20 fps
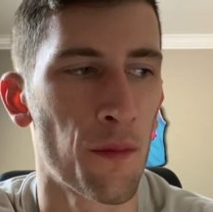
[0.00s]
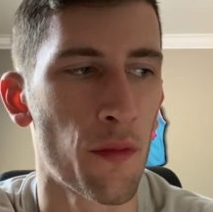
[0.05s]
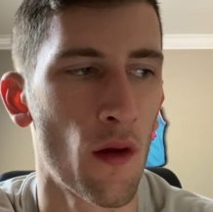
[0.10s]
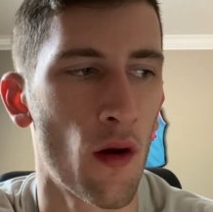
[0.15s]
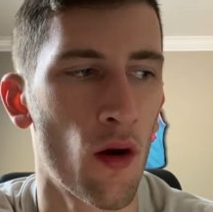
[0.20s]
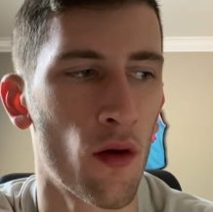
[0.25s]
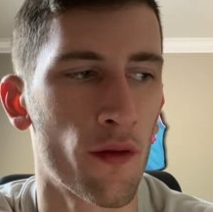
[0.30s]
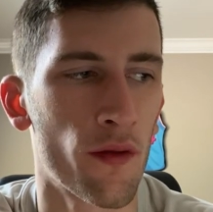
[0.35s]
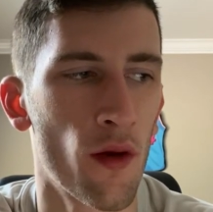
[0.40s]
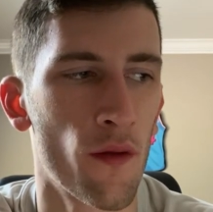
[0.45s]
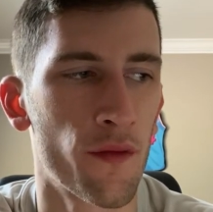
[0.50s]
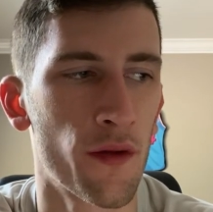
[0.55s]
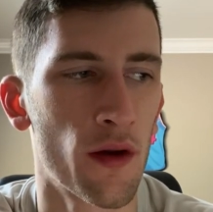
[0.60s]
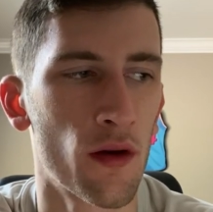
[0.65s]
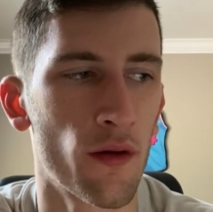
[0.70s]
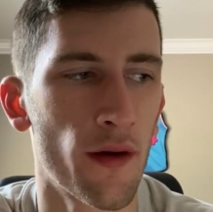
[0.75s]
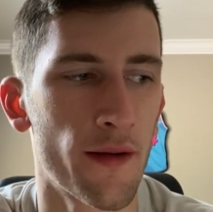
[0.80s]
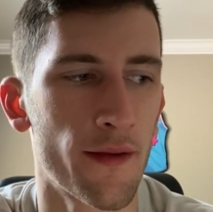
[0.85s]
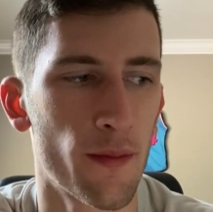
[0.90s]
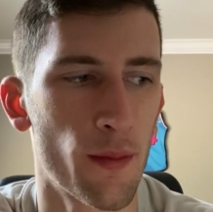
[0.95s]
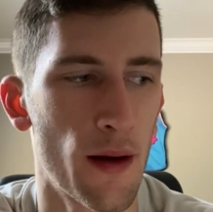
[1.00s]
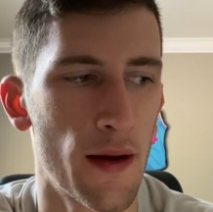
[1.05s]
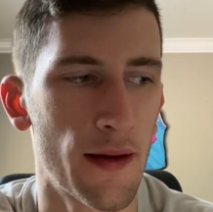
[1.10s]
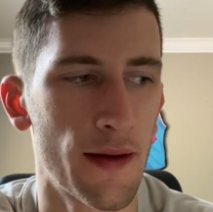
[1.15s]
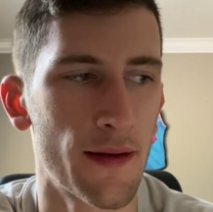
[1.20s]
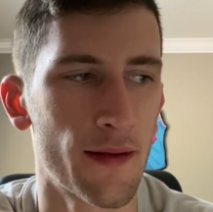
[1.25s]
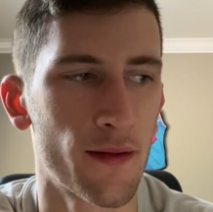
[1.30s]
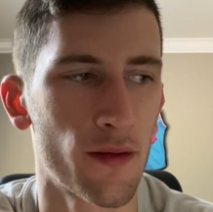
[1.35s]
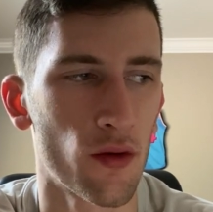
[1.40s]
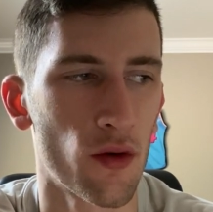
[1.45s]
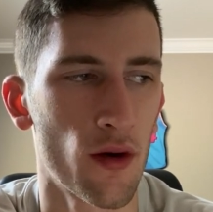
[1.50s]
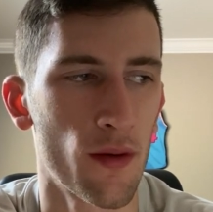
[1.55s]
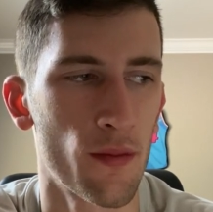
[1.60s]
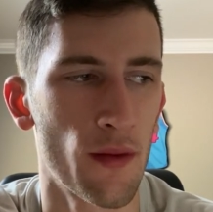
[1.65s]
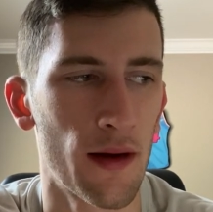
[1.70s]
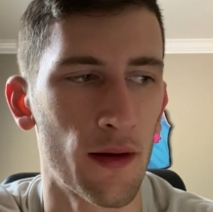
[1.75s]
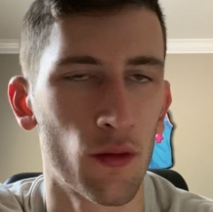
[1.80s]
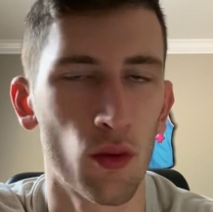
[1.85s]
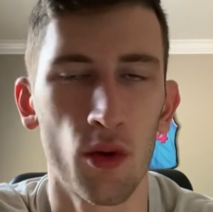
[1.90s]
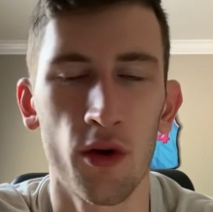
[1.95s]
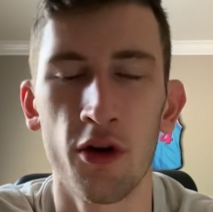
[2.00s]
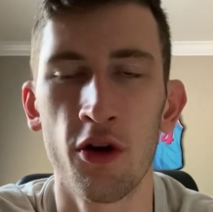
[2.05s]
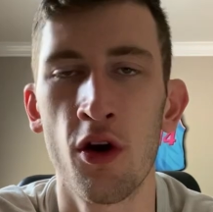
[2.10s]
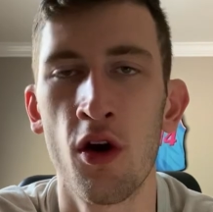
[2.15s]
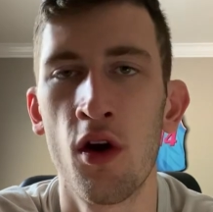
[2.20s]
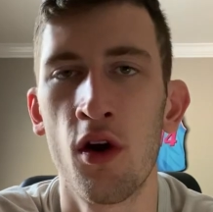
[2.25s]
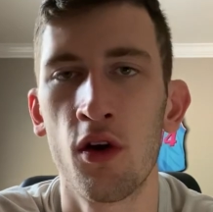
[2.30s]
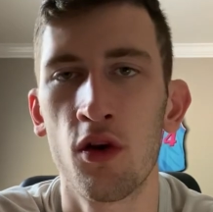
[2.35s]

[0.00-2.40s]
Also, if you're interested in my Instagram, my Twitter,